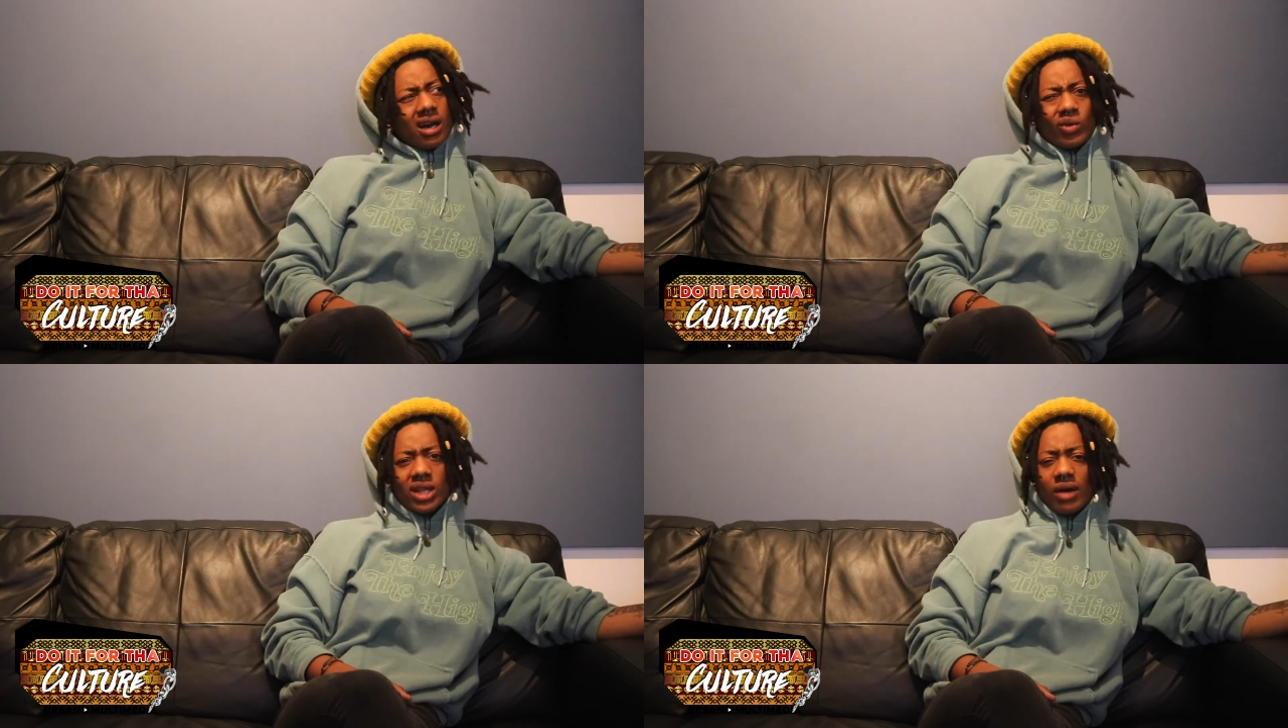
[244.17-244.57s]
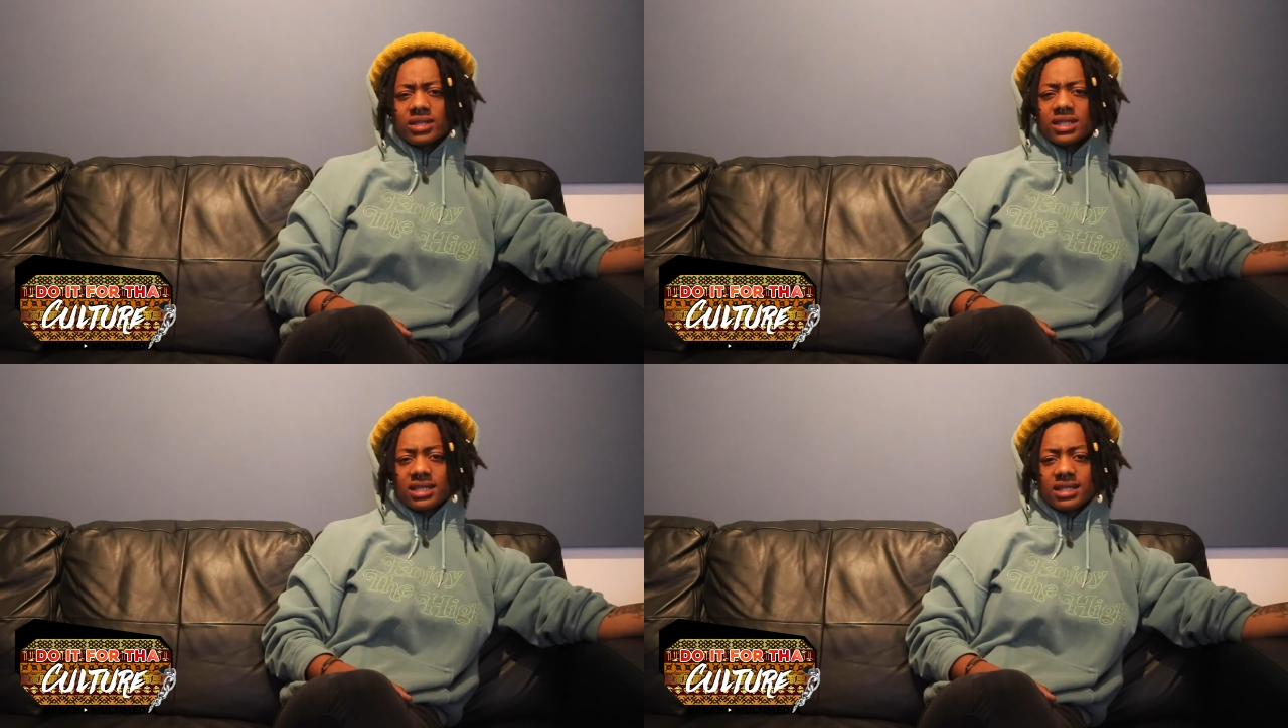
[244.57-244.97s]
When I was
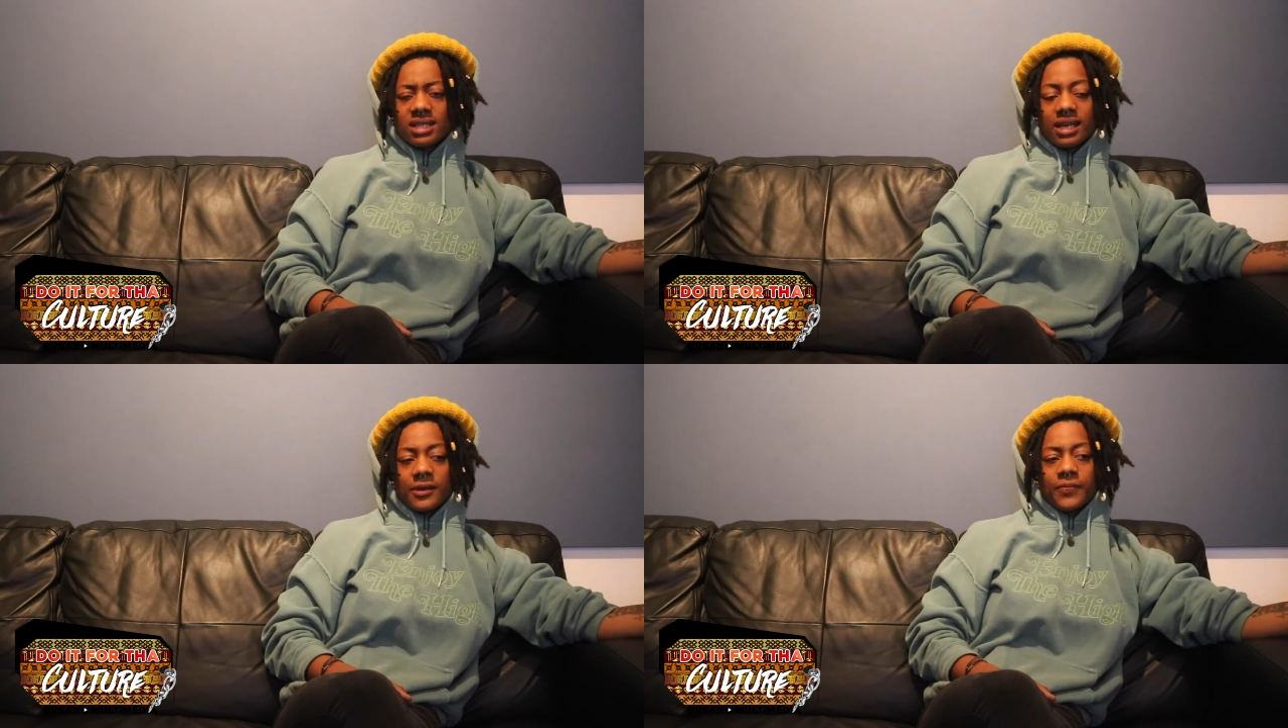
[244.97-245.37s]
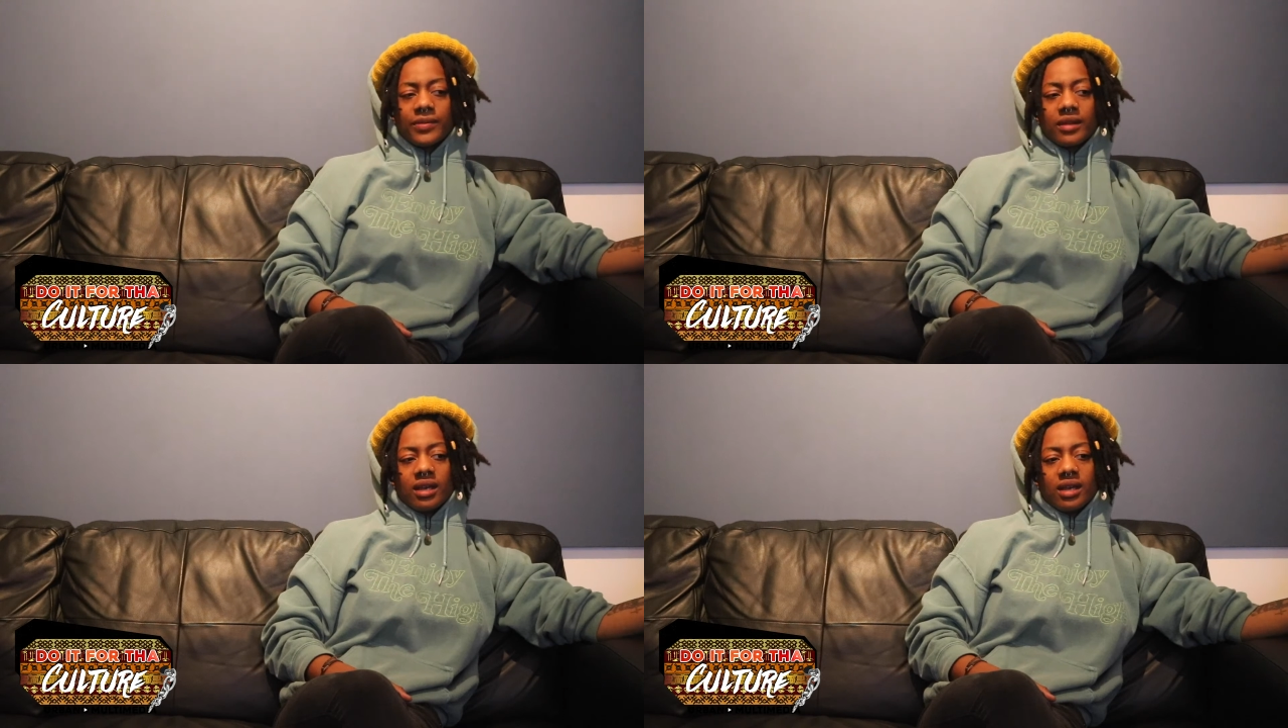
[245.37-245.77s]
16.
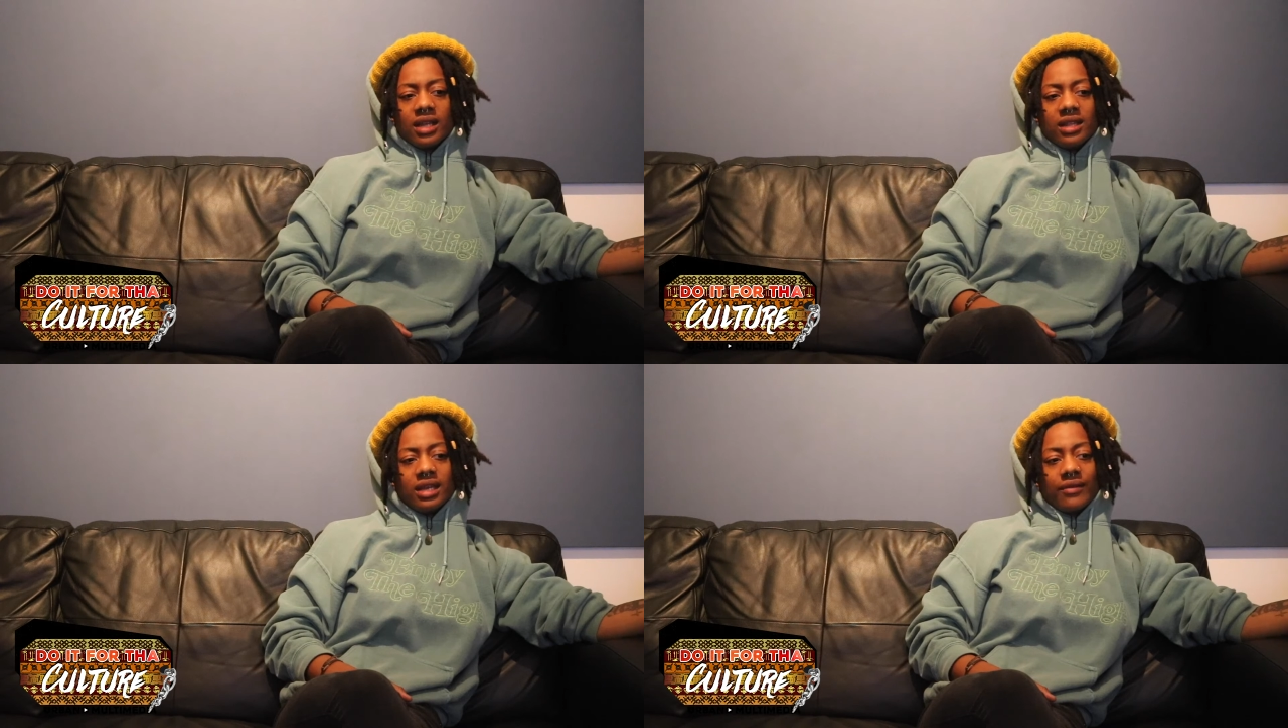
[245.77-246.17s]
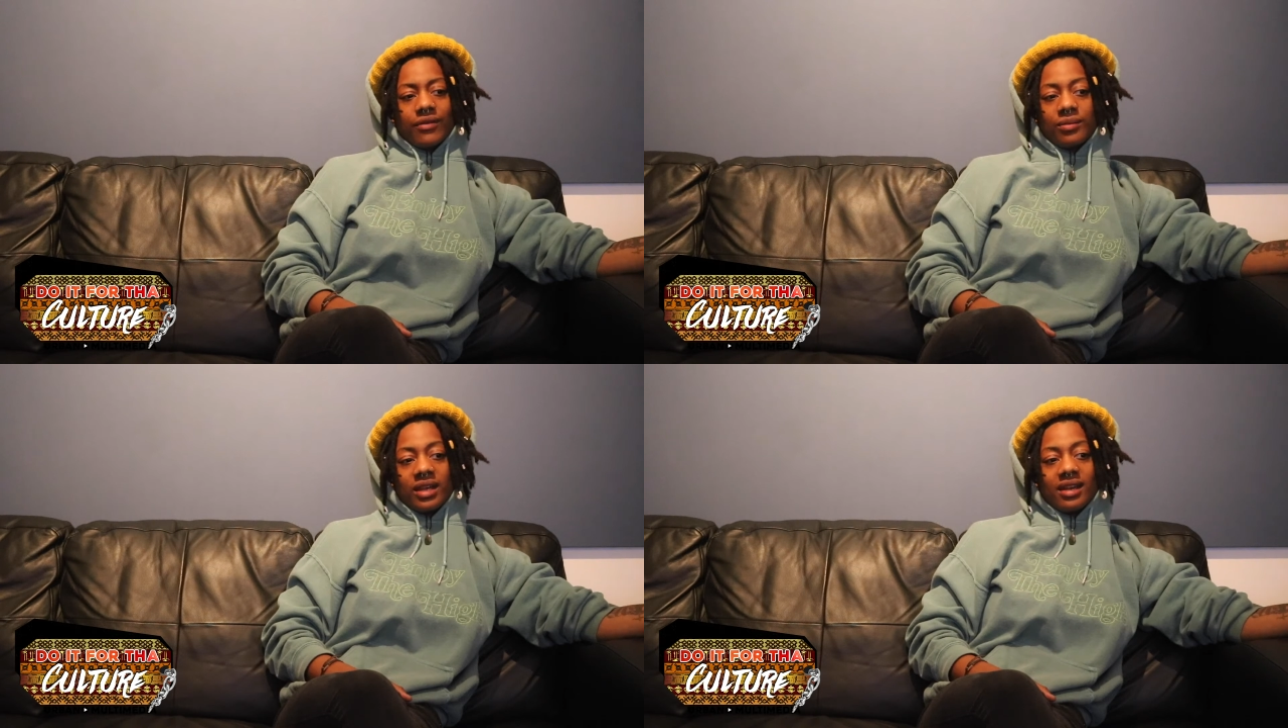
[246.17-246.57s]
And then
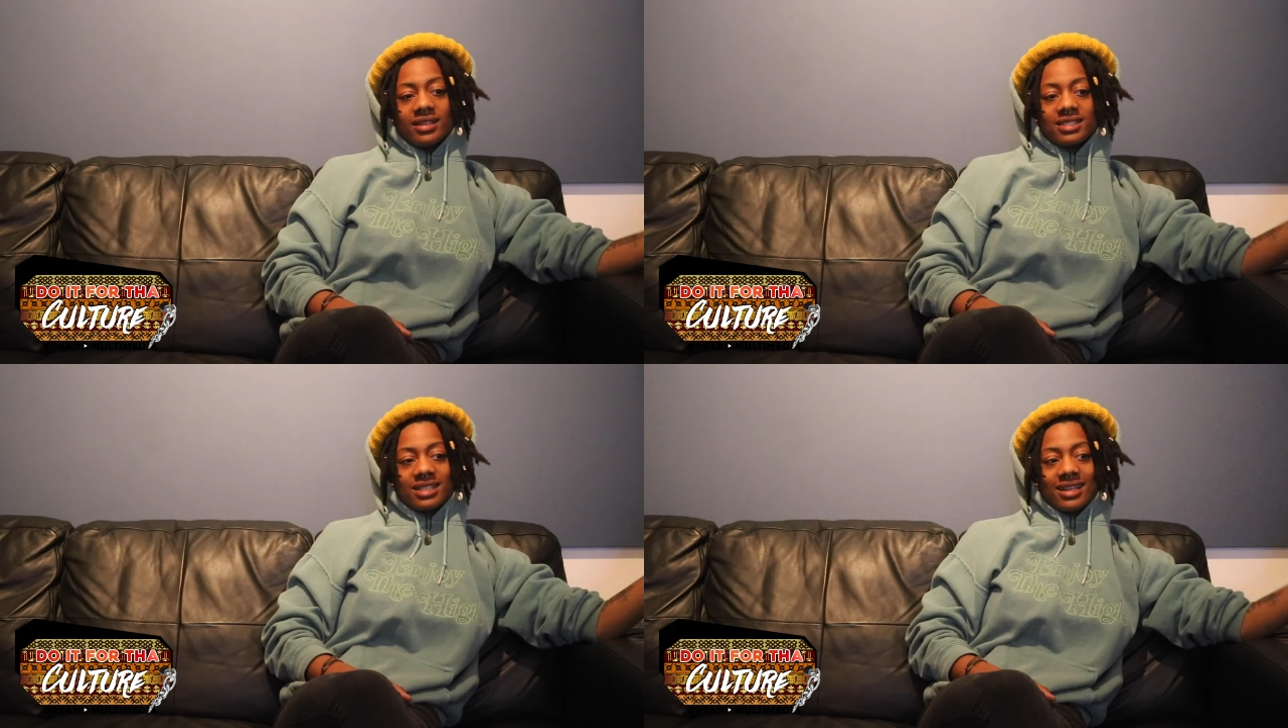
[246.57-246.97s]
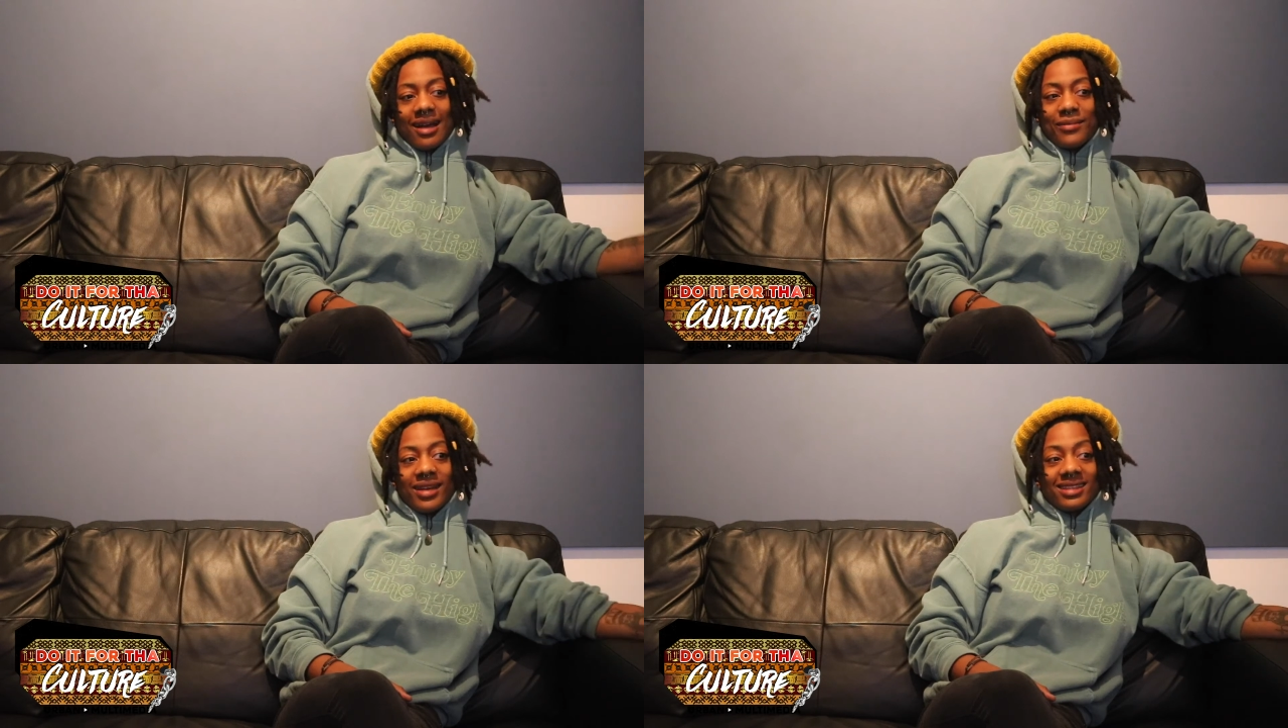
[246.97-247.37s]
from there, shit, I
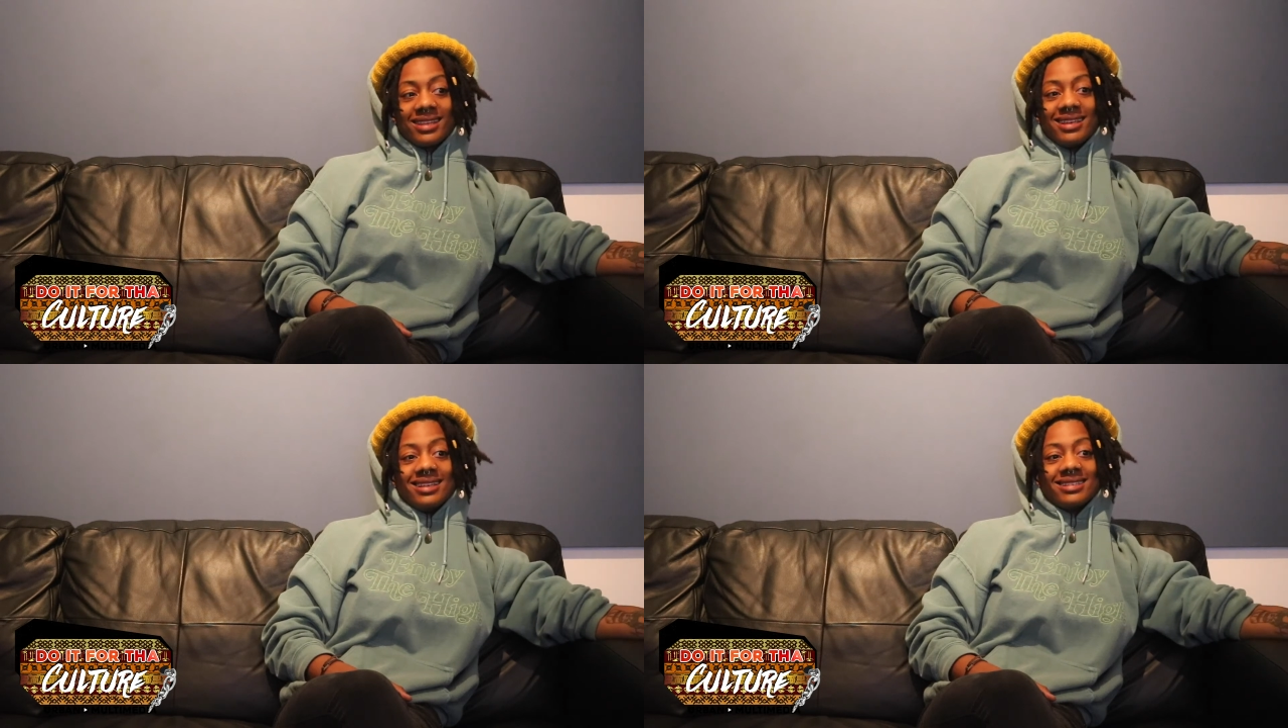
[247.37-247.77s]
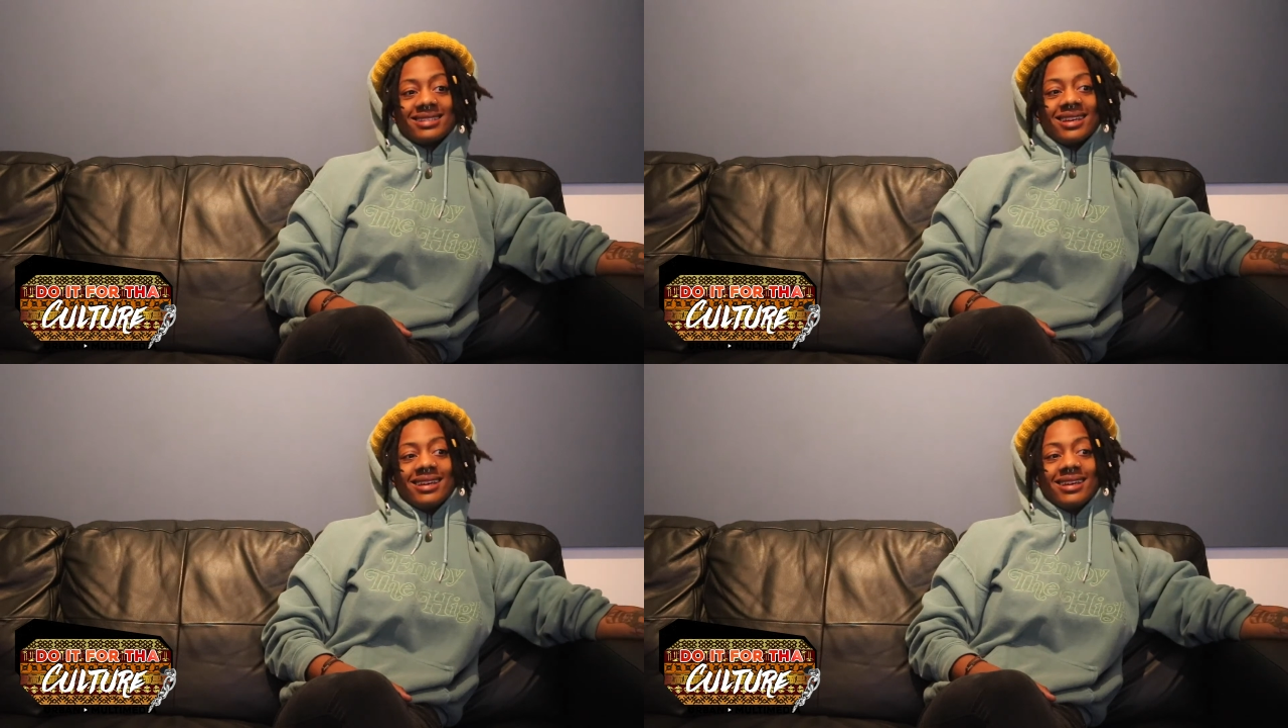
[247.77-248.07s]
met these